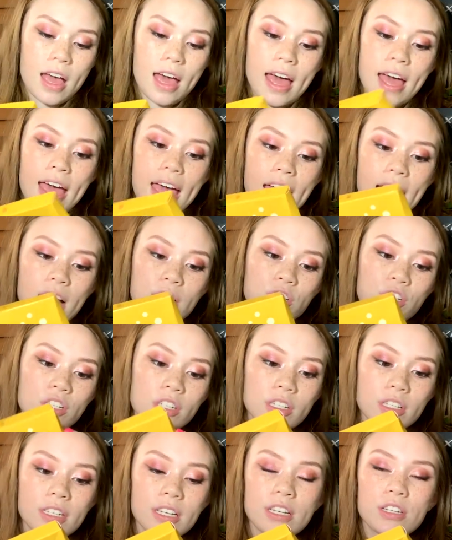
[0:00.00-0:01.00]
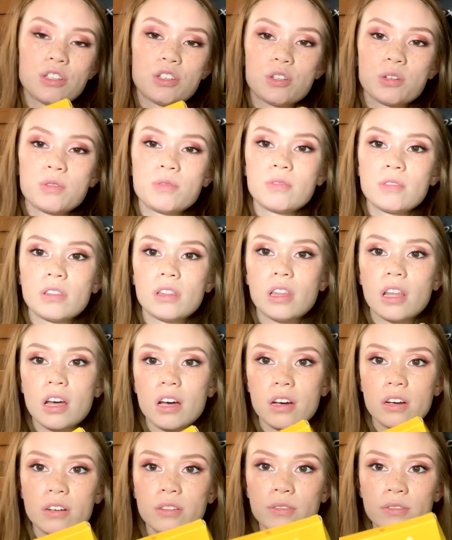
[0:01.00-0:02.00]
I actually do
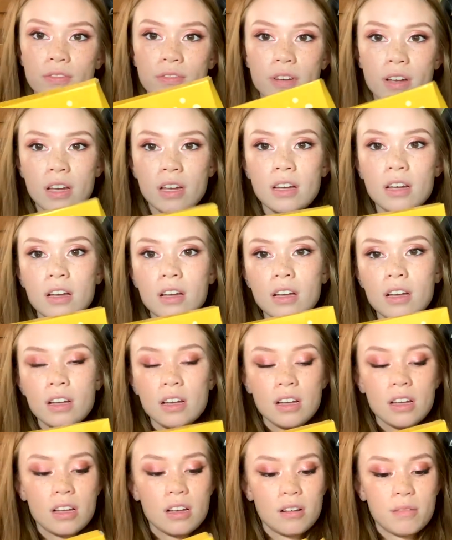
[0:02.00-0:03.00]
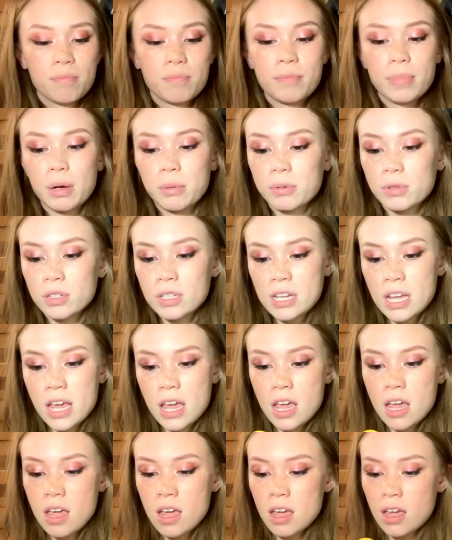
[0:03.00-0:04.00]
love bubble
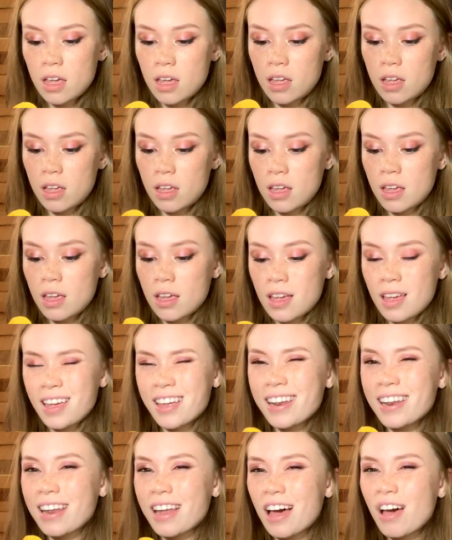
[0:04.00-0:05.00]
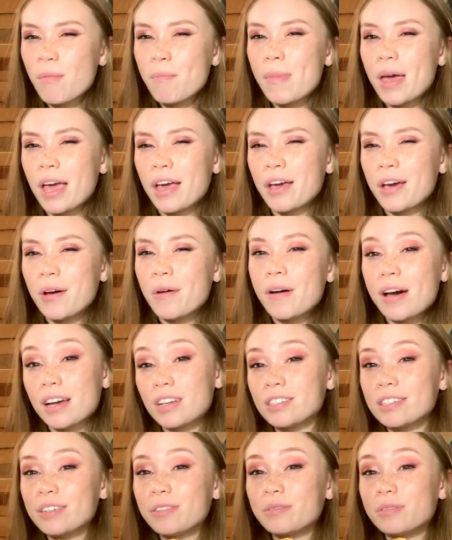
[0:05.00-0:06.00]
tea, not mango. I
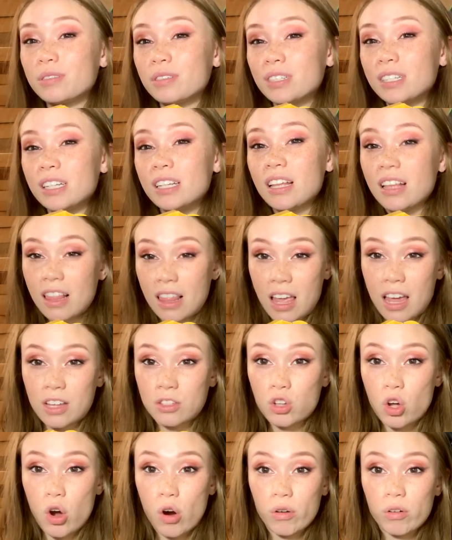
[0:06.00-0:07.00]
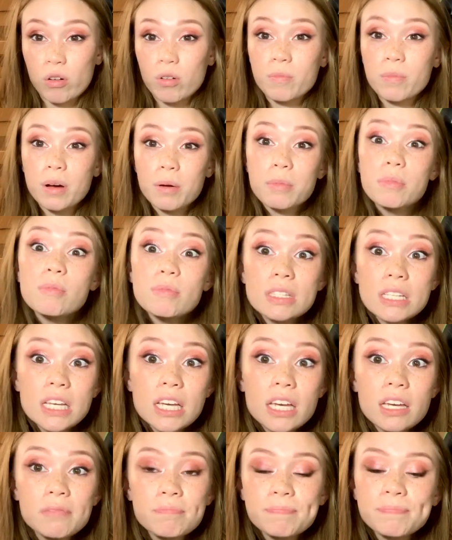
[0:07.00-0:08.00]
actually really like taro bubble
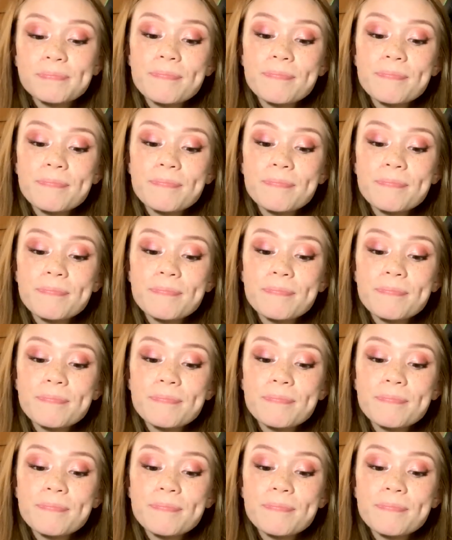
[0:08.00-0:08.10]
tea.